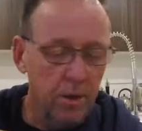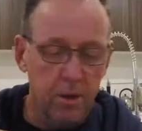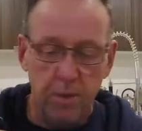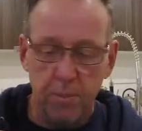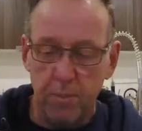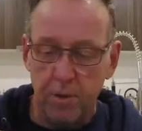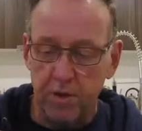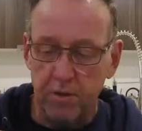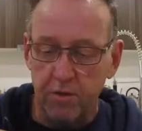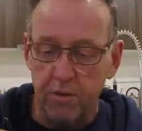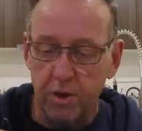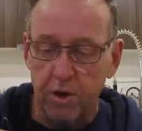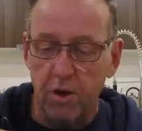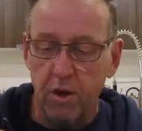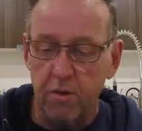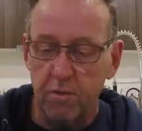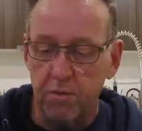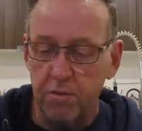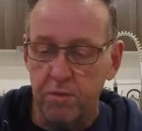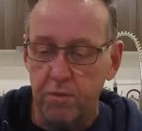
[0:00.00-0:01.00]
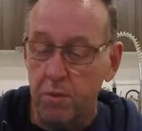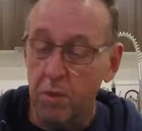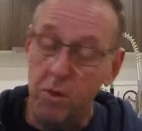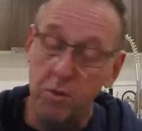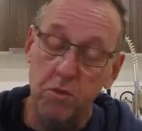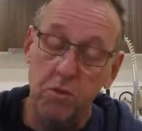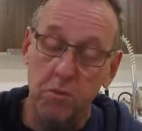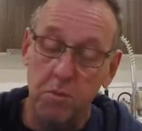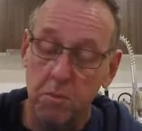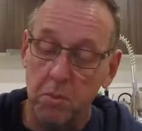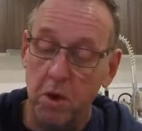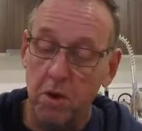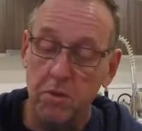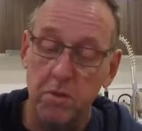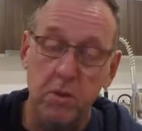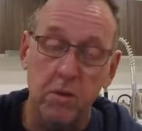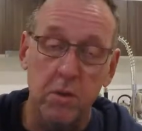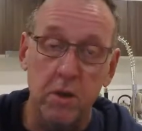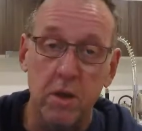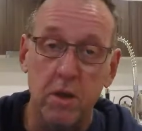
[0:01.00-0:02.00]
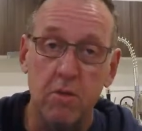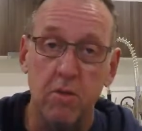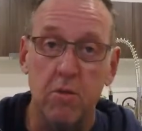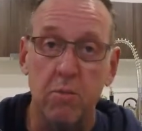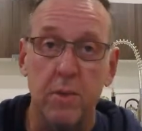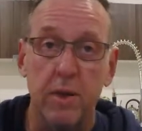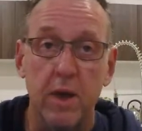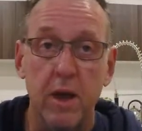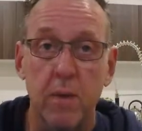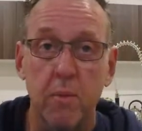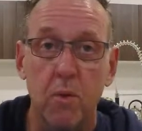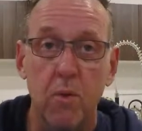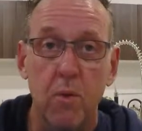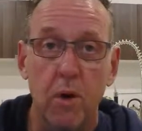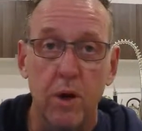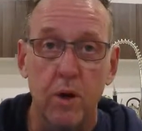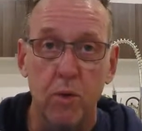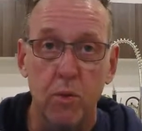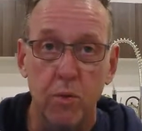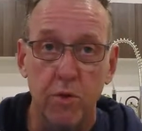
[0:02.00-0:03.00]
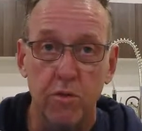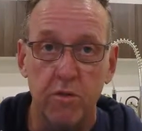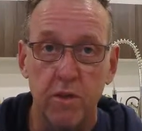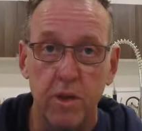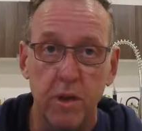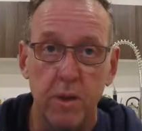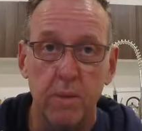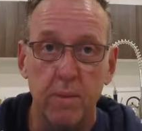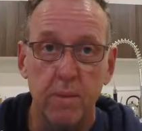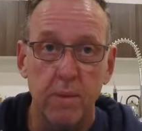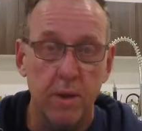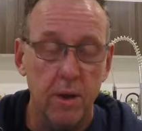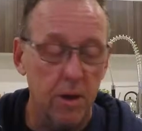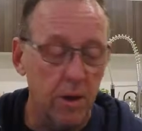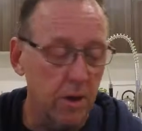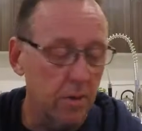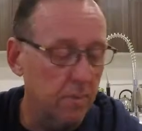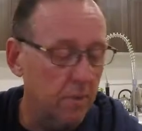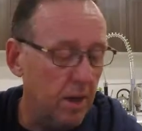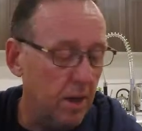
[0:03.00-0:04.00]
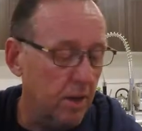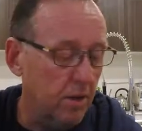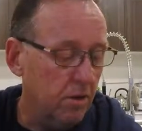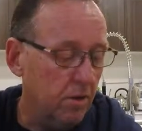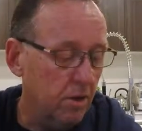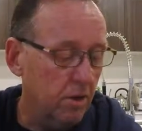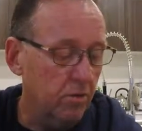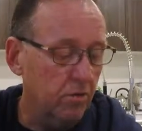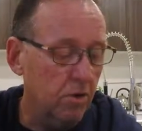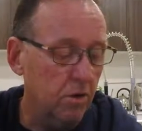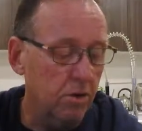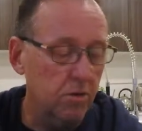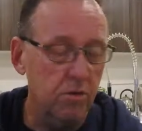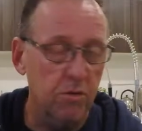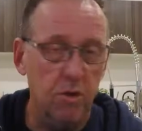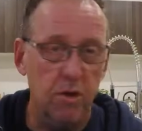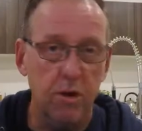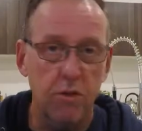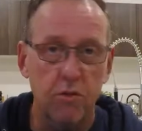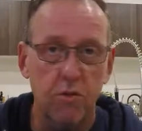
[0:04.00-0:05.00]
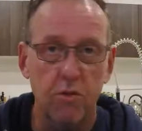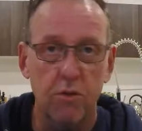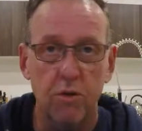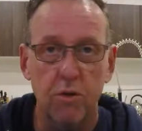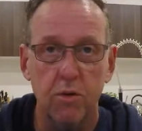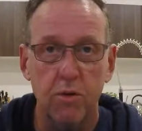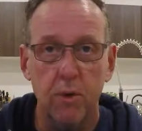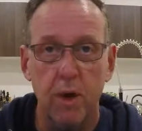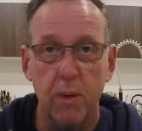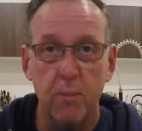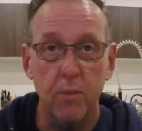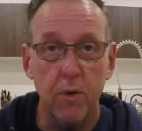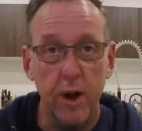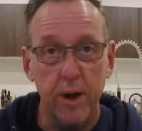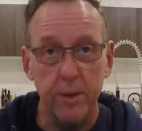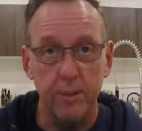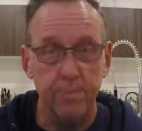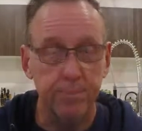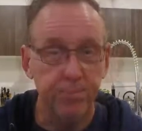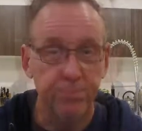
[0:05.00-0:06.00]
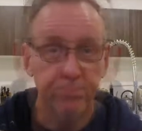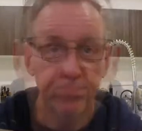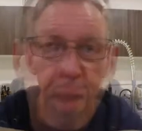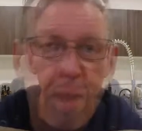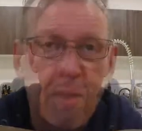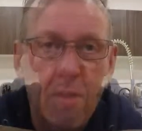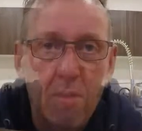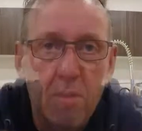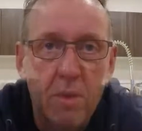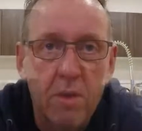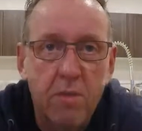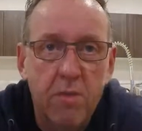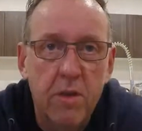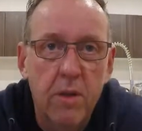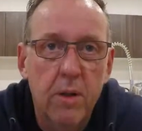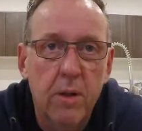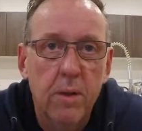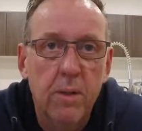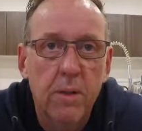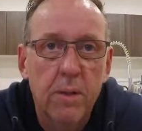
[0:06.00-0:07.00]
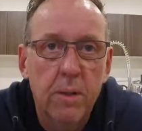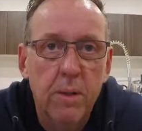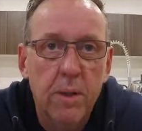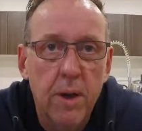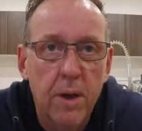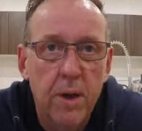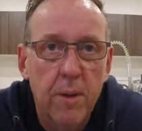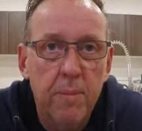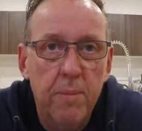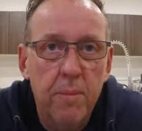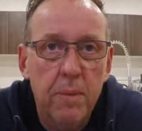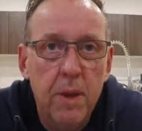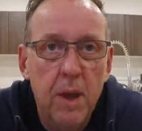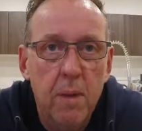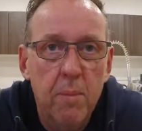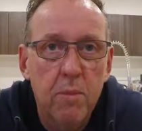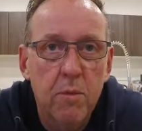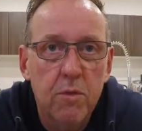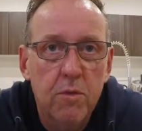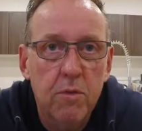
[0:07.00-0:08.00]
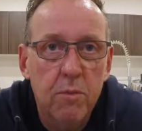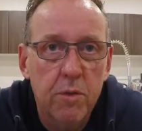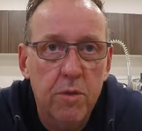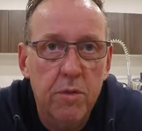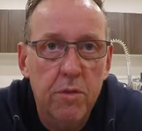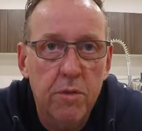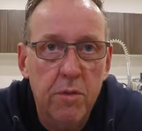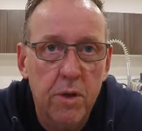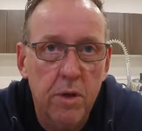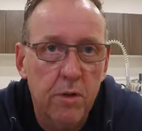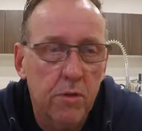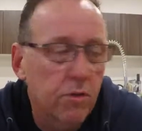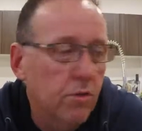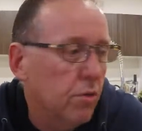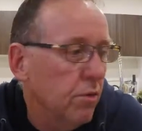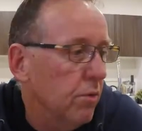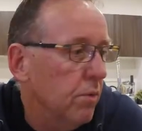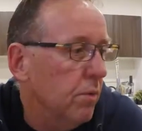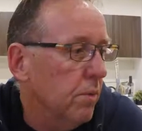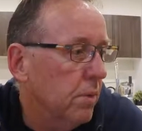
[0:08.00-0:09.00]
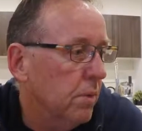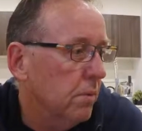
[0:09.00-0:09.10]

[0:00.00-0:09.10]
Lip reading: but over the years it's become quite noisy, and so I decided to upgrade it. Now the Anthem SL comes with two